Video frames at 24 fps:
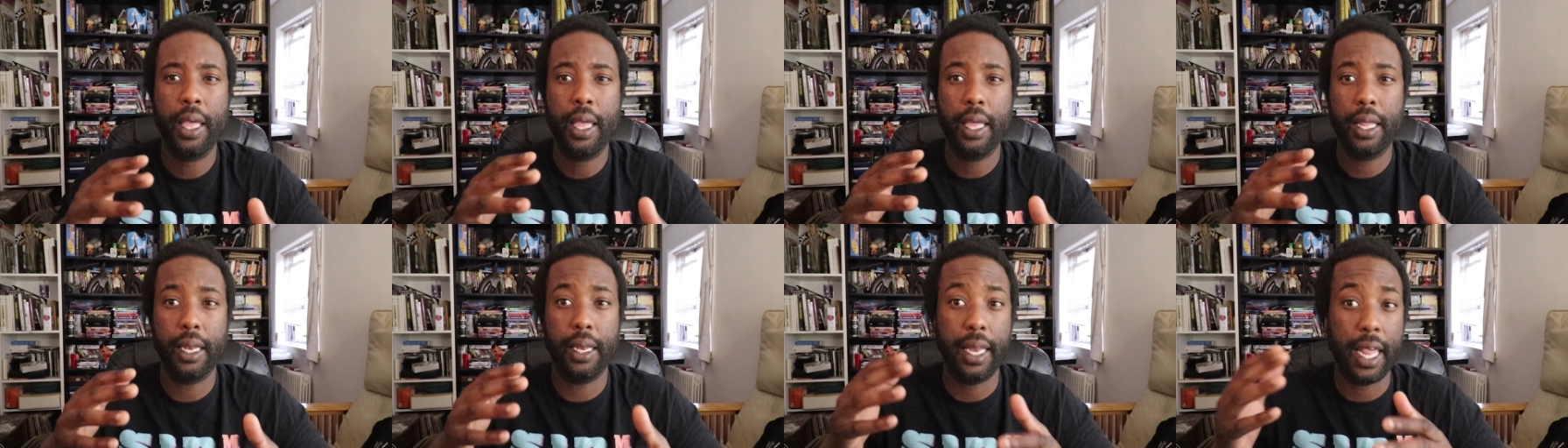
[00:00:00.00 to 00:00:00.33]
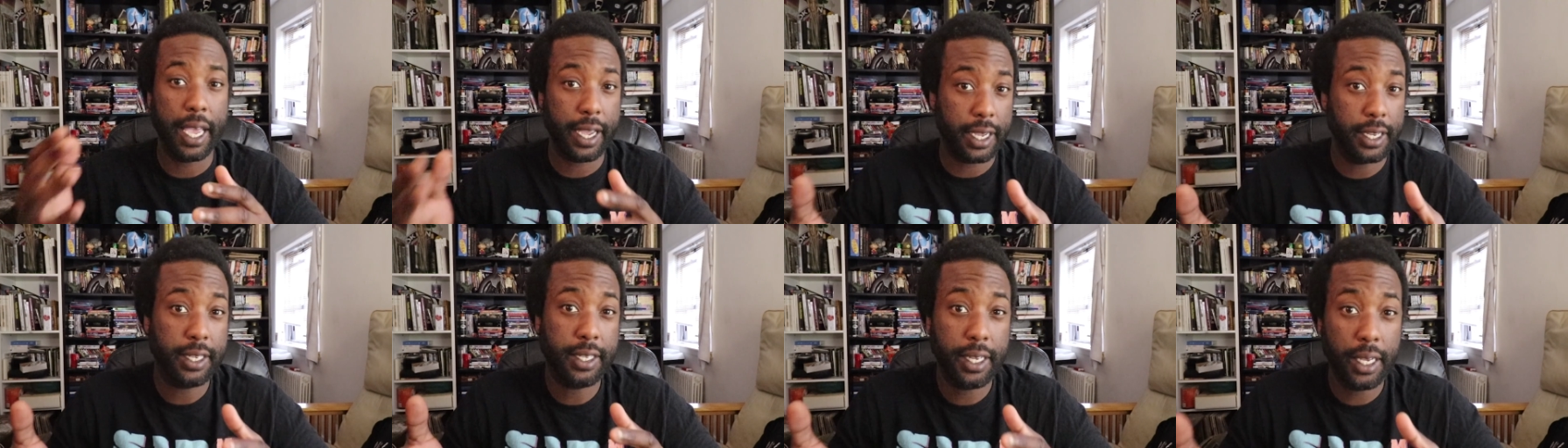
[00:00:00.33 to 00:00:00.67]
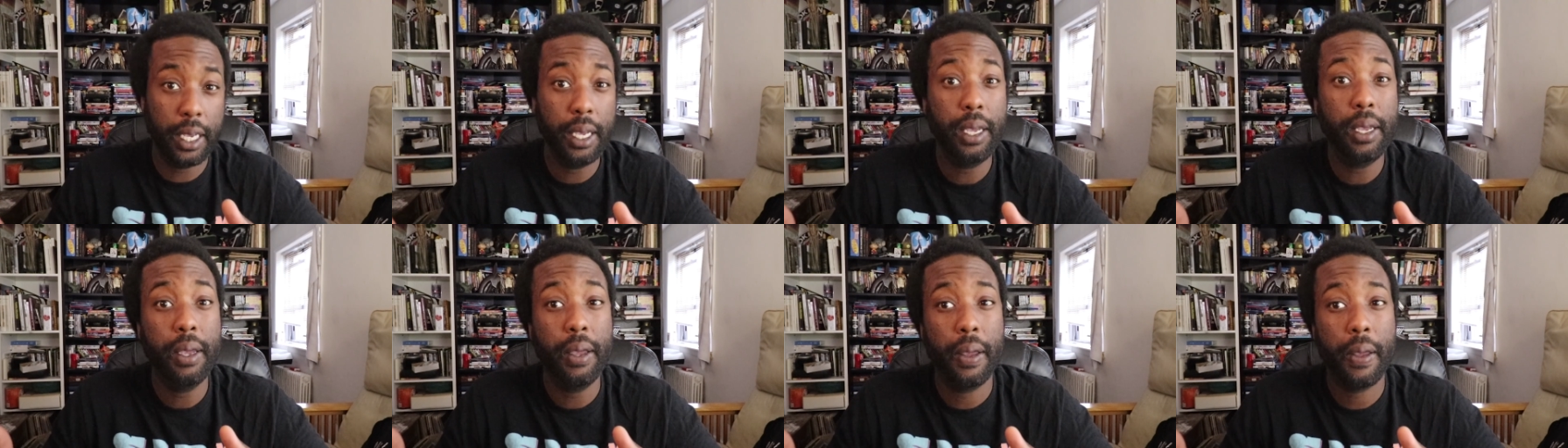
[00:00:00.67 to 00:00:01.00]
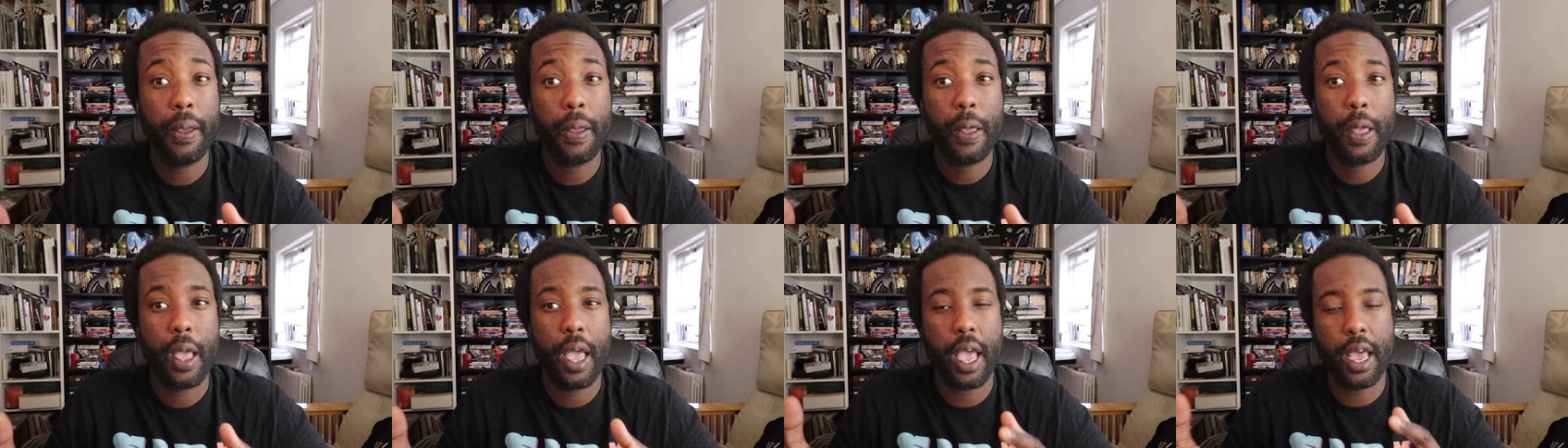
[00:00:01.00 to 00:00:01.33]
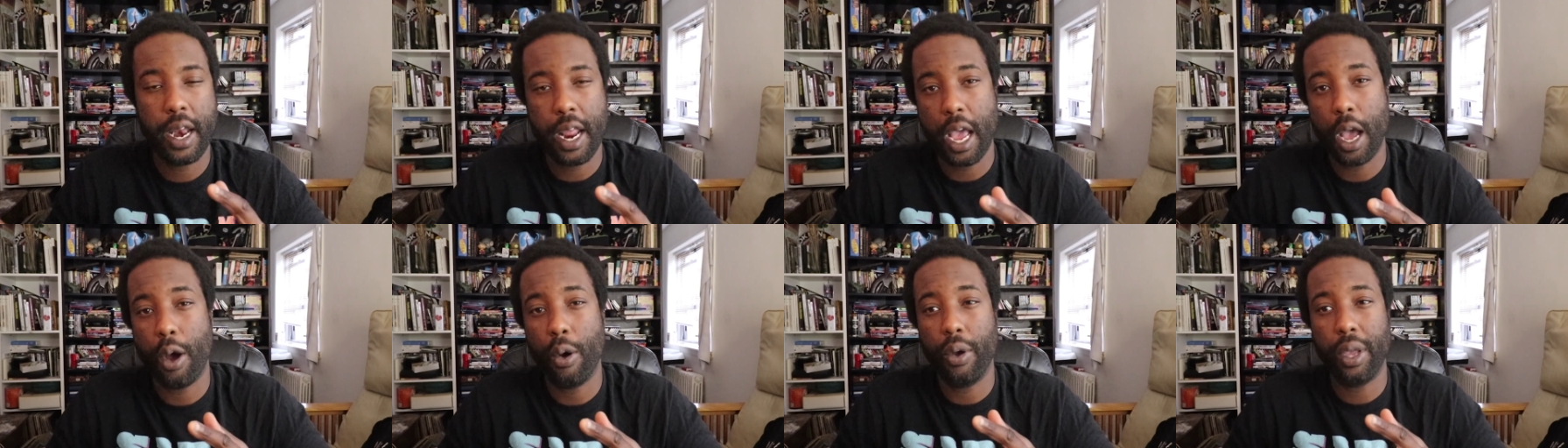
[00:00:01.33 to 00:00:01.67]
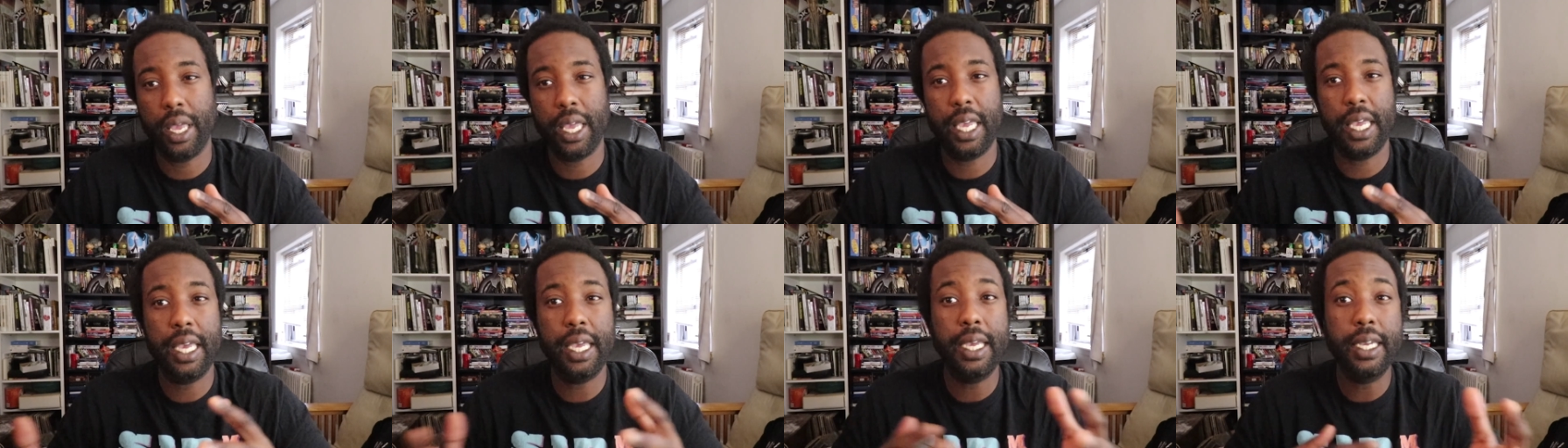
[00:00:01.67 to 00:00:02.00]
legacy and how
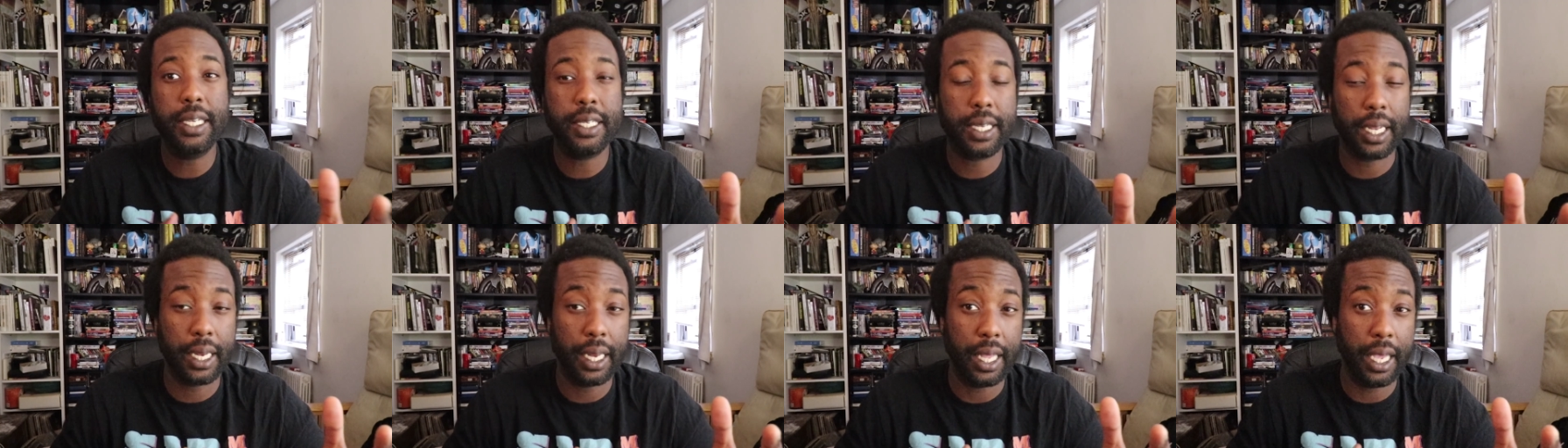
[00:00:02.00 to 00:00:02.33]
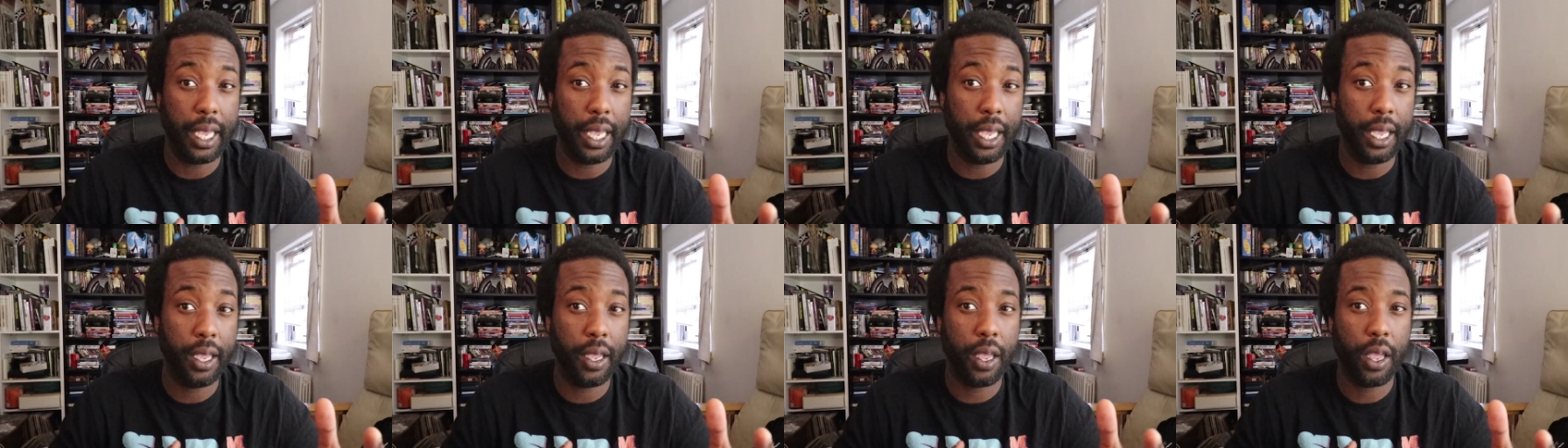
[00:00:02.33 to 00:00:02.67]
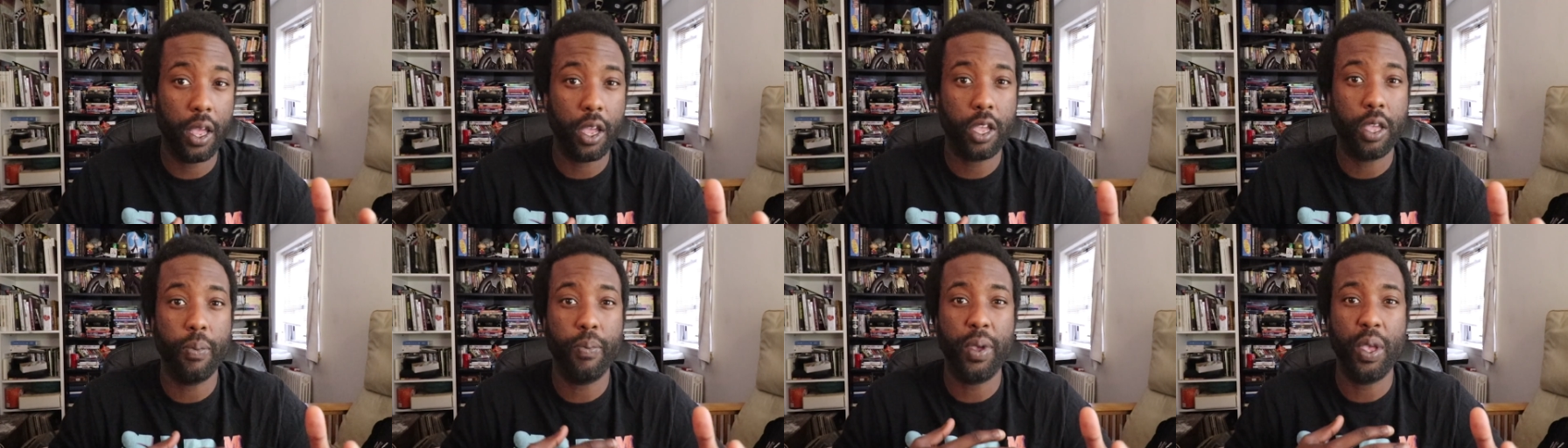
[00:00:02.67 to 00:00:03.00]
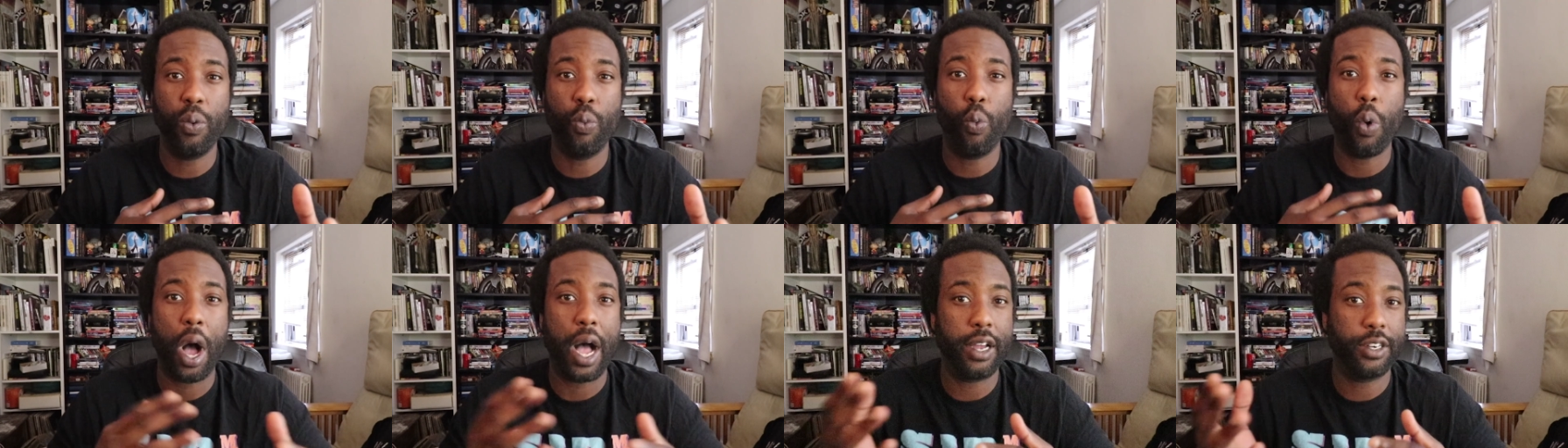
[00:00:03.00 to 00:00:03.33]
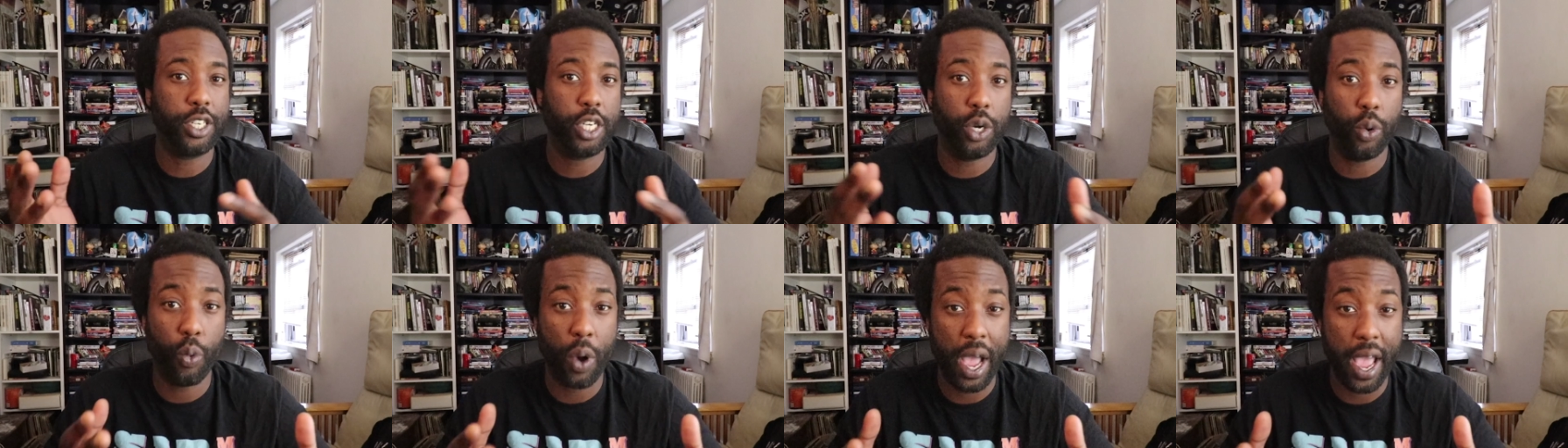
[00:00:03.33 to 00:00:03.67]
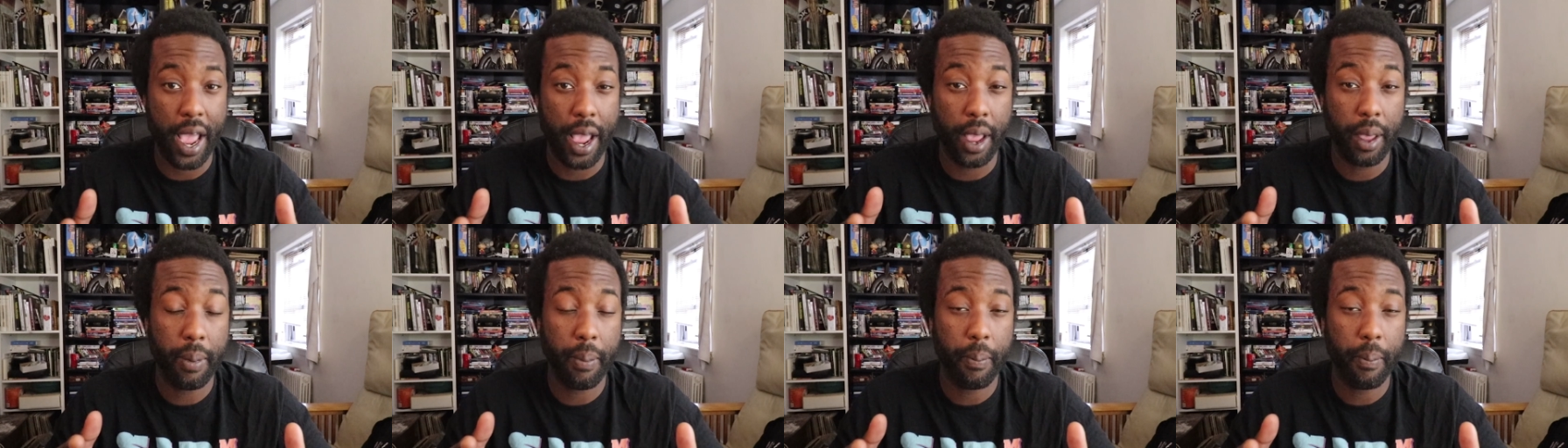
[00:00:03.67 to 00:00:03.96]
easily it can be washed away.